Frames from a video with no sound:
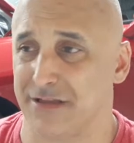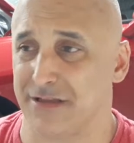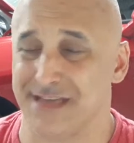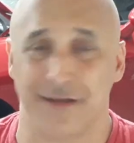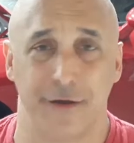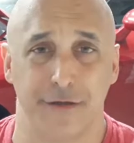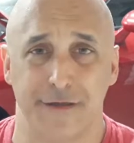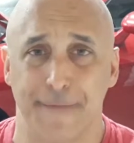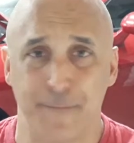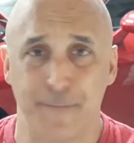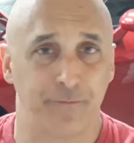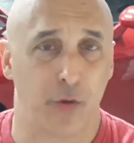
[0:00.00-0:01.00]
less
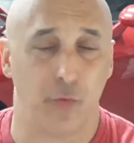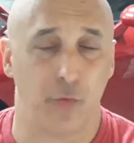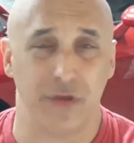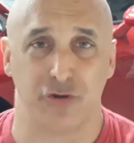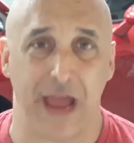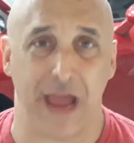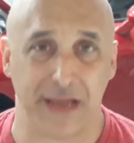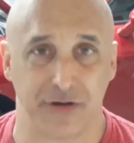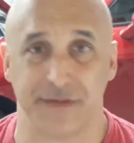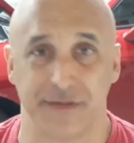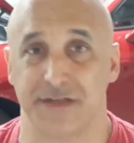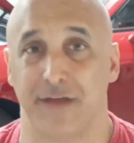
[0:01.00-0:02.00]
those with drag
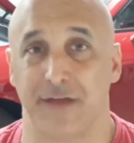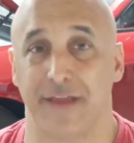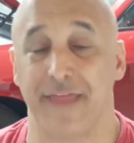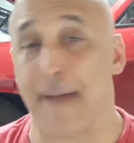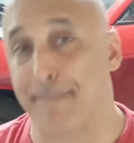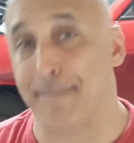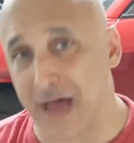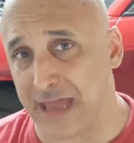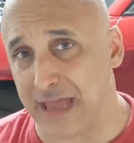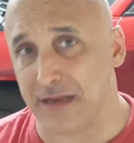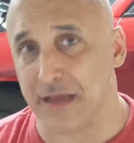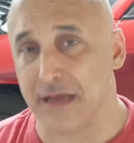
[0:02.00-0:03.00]
strips and stuff like that.
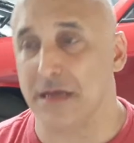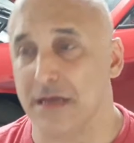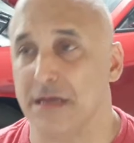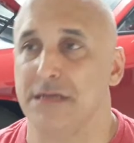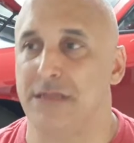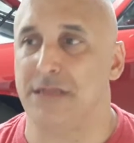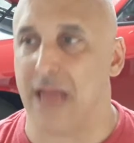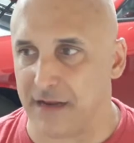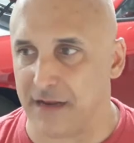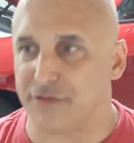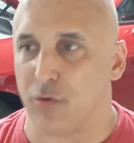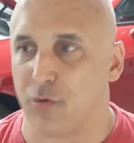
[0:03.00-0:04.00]
But
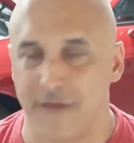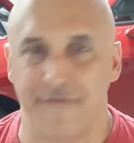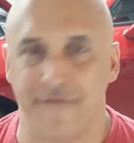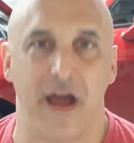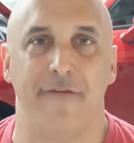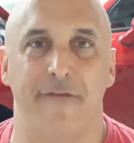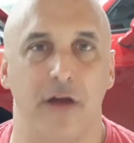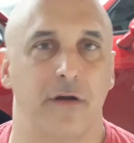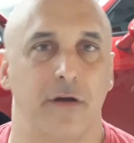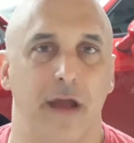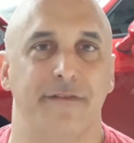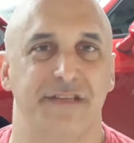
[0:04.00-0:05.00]
negative
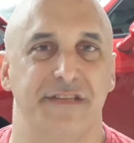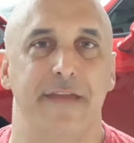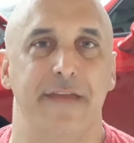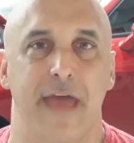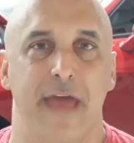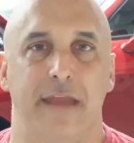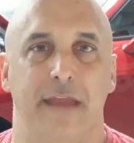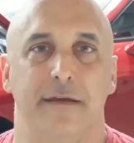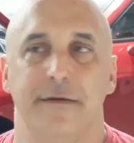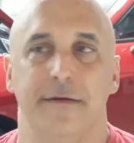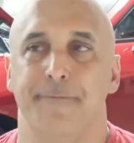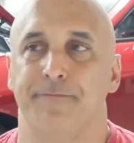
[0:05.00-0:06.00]
2,500, I've seen
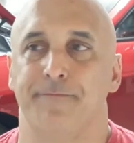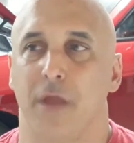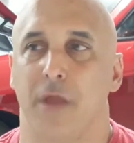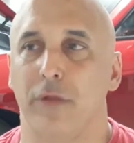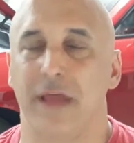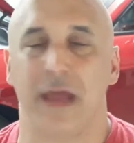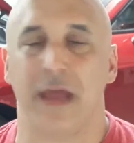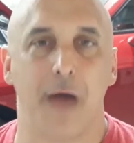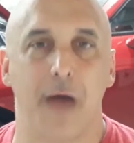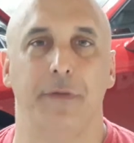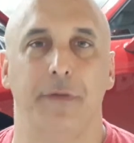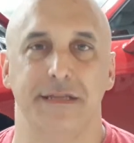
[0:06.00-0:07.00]
that only a
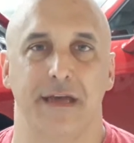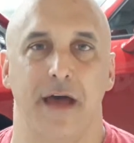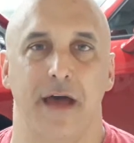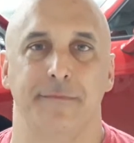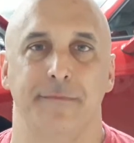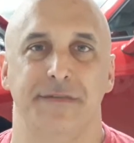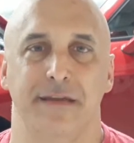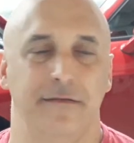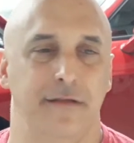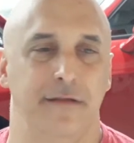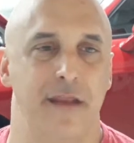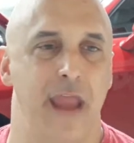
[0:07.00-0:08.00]
couple of times,
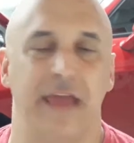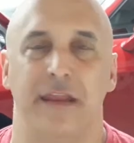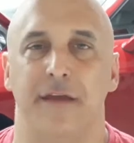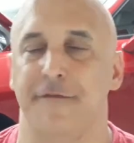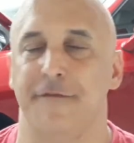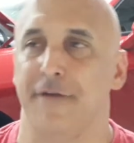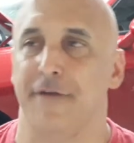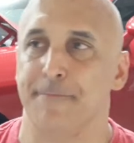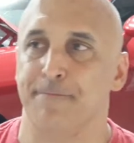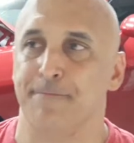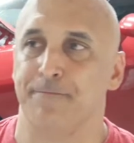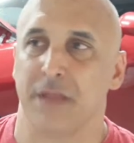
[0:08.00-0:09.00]
and negative
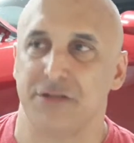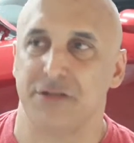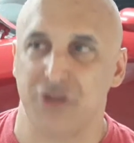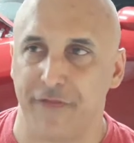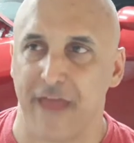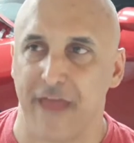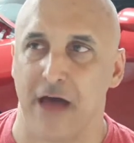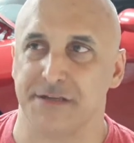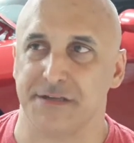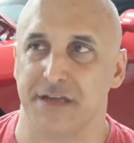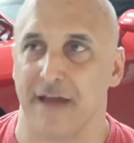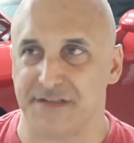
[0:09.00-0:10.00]

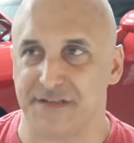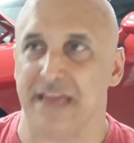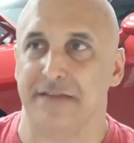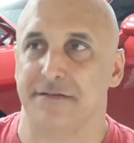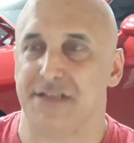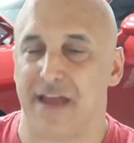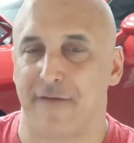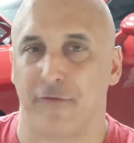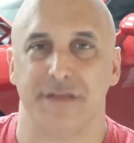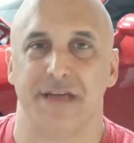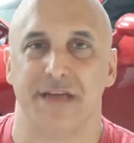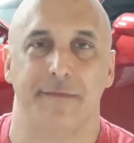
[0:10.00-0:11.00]
2,000 I've seen
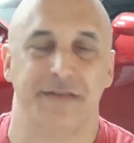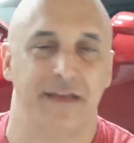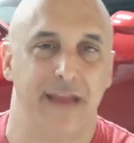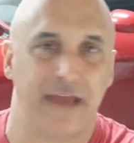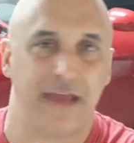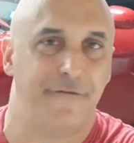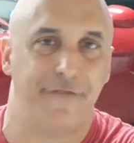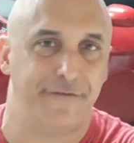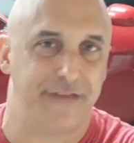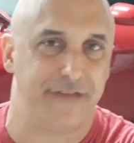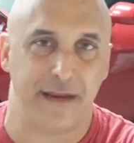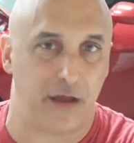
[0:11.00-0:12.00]
several times, and negative
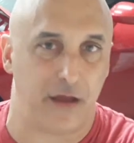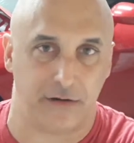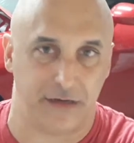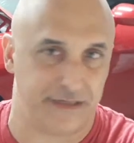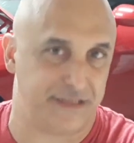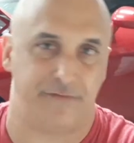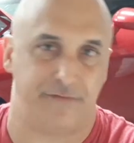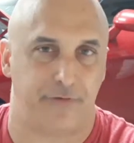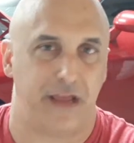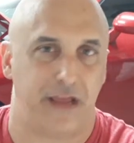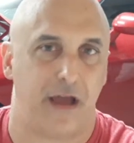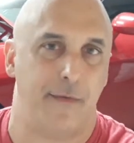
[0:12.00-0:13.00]
1,500 is
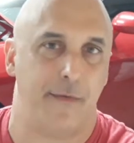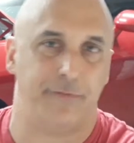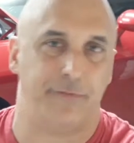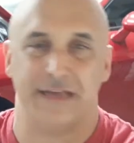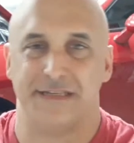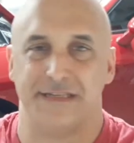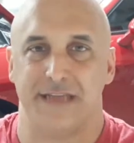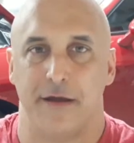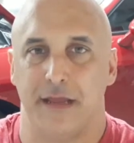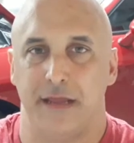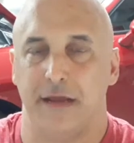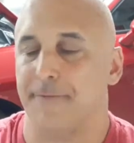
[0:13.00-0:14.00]
pretty commonplace down
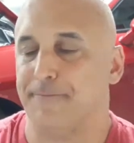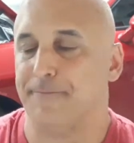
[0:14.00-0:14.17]
here.